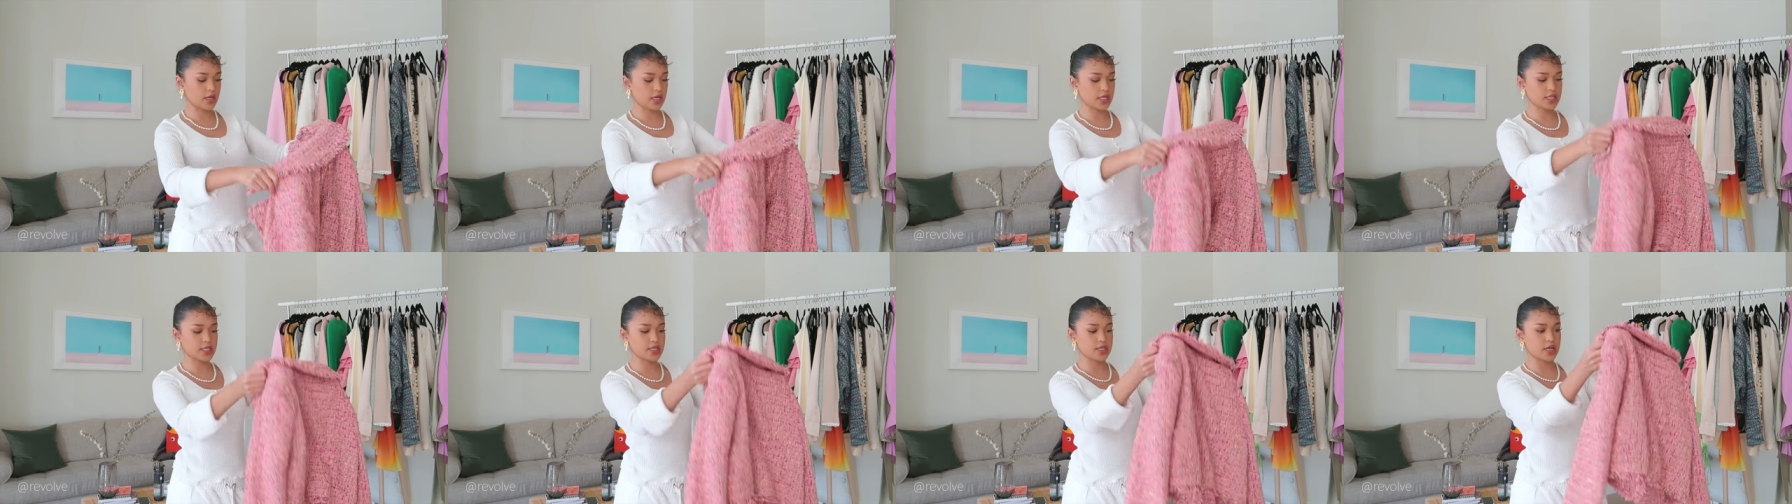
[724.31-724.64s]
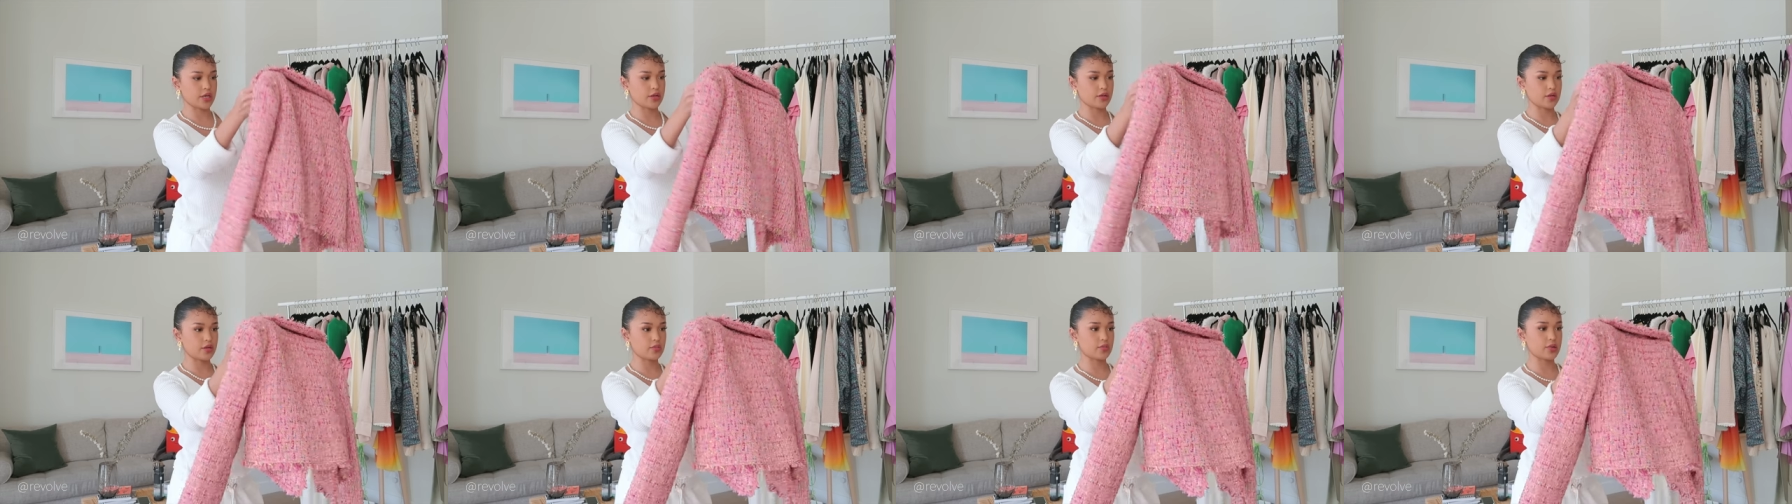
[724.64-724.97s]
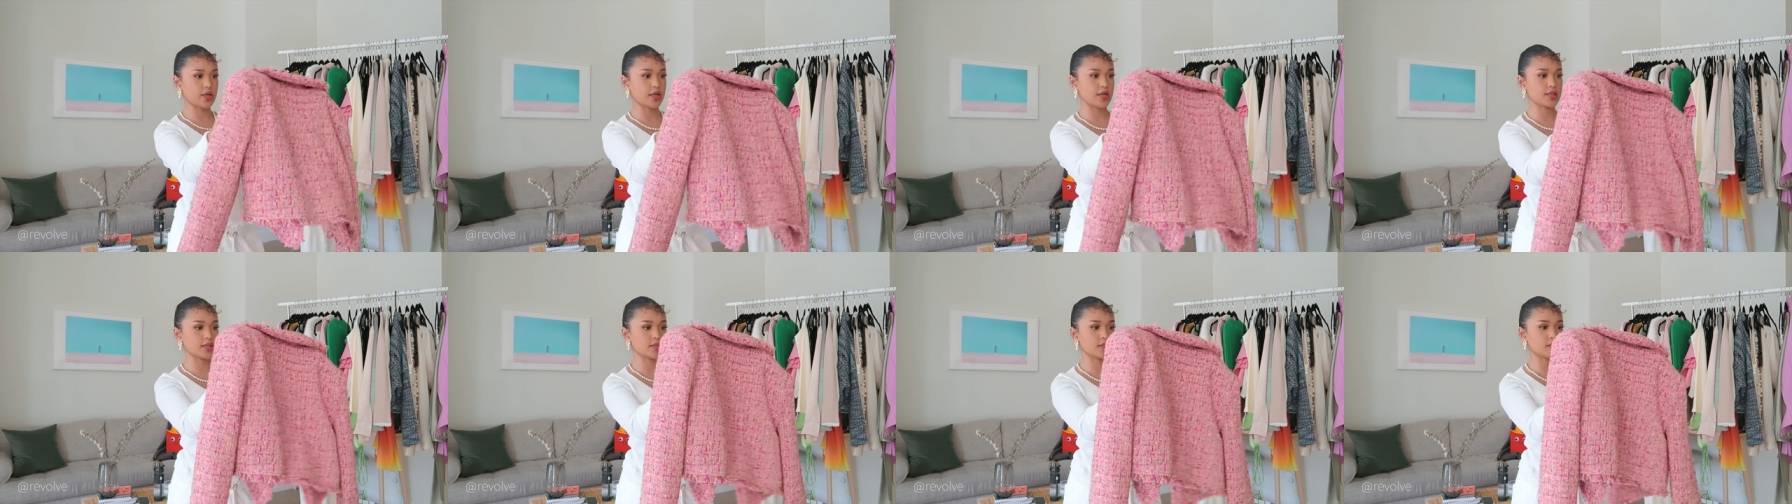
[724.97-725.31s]
Next item
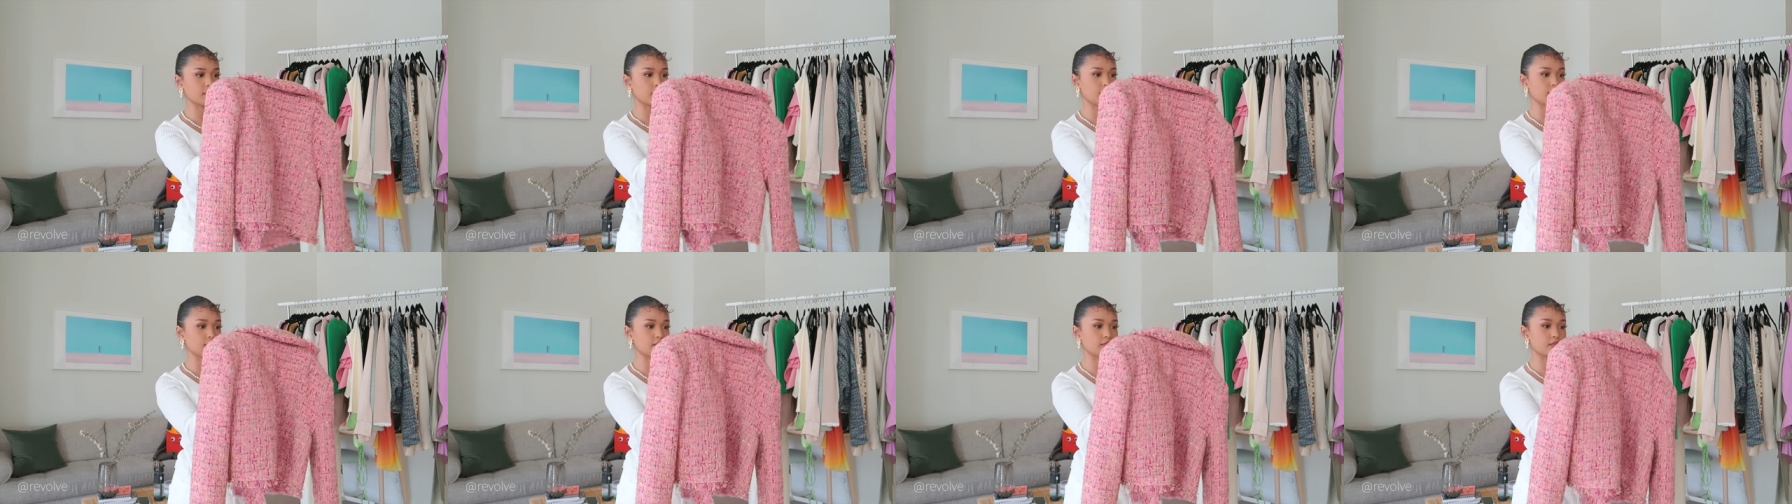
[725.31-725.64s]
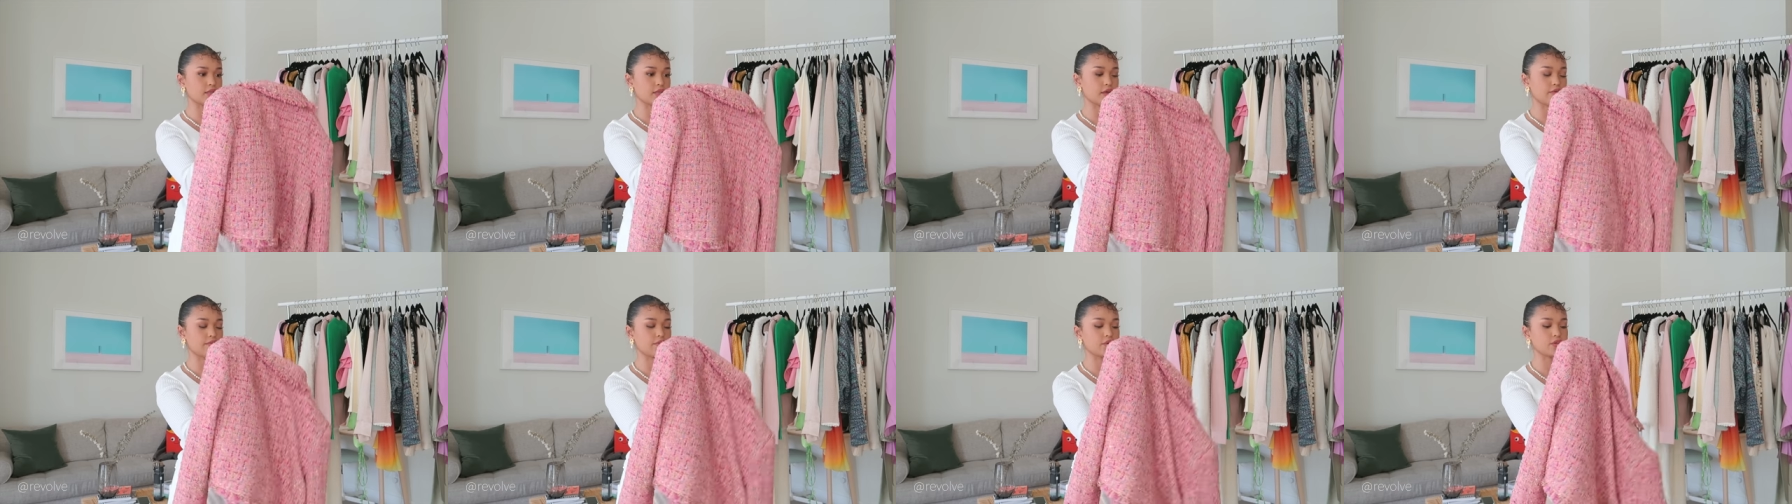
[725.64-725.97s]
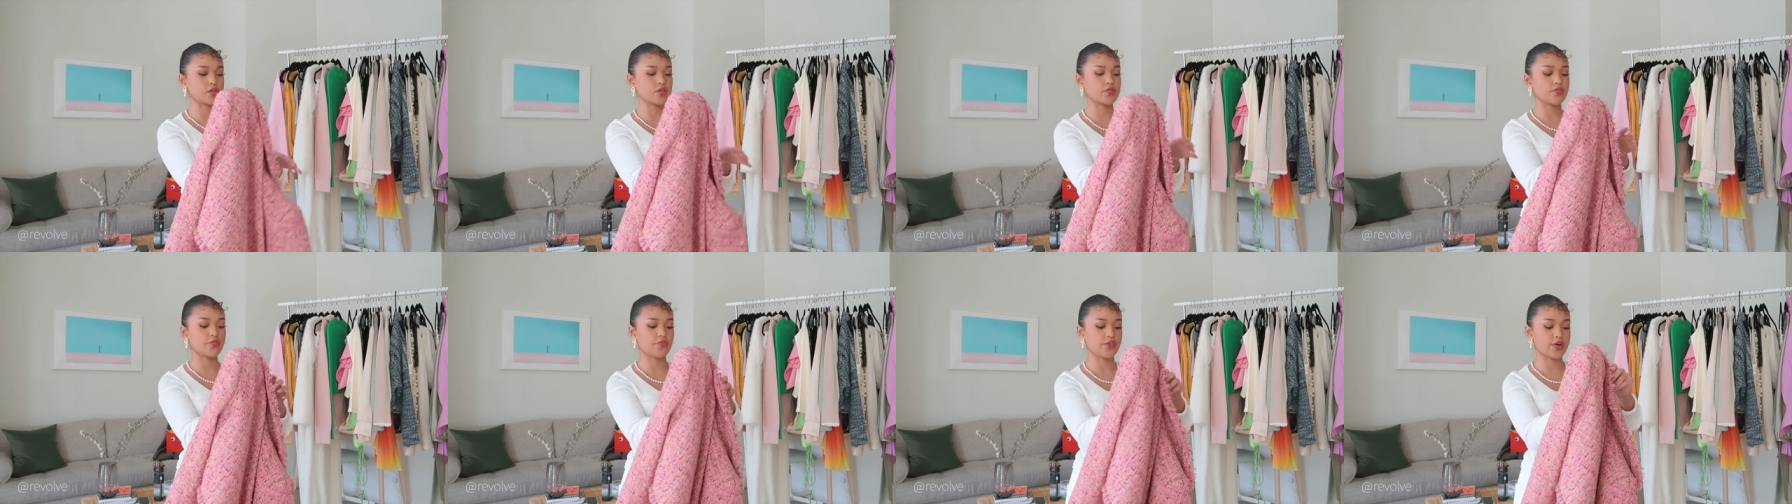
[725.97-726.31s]
is this Lovers and